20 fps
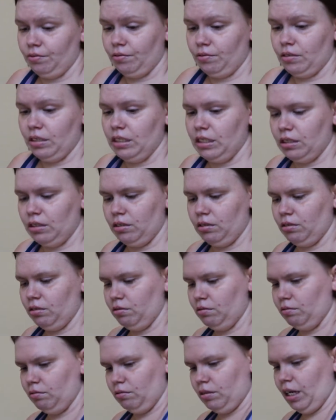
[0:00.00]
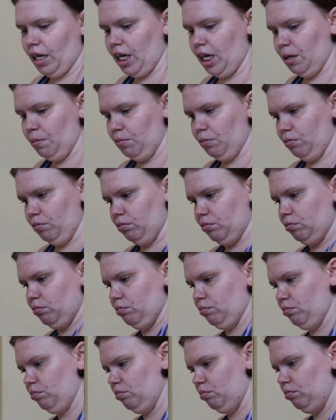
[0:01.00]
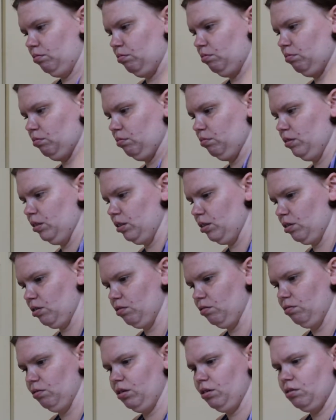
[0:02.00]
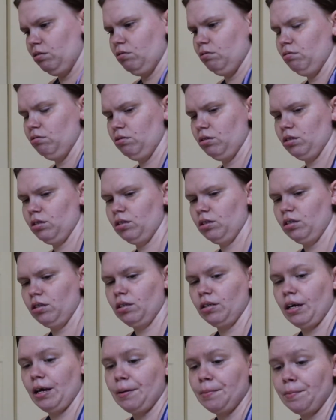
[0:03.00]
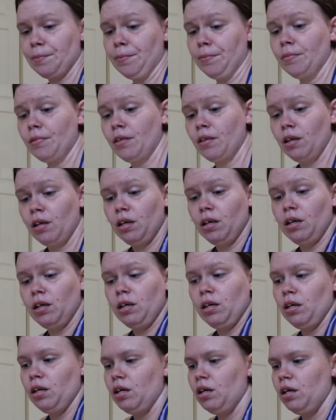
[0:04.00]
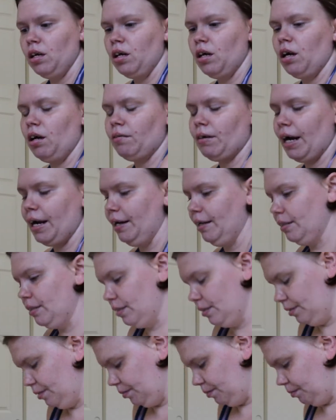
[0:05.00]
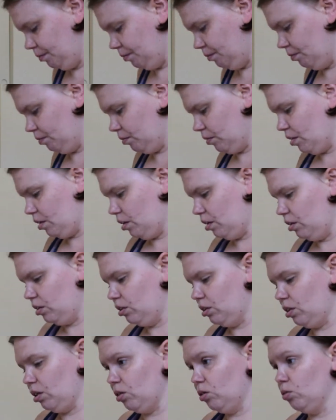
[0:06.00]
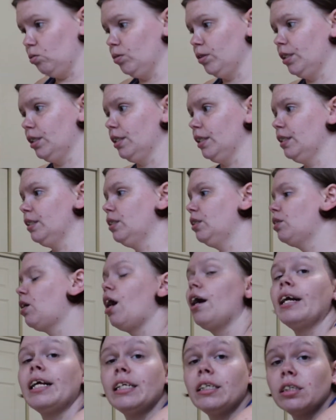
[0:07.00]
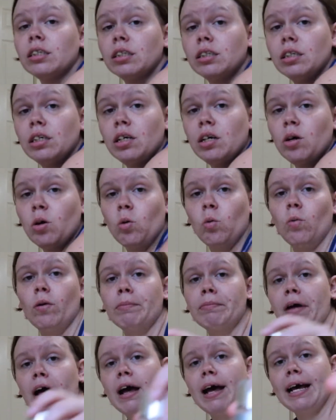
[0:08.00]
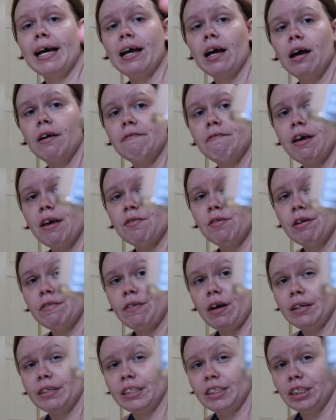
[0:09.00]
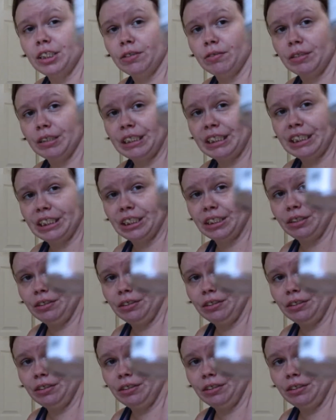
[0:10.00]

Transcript: This table. Those. Okay. All right. So we're gonna get started with my favorite foundation right here,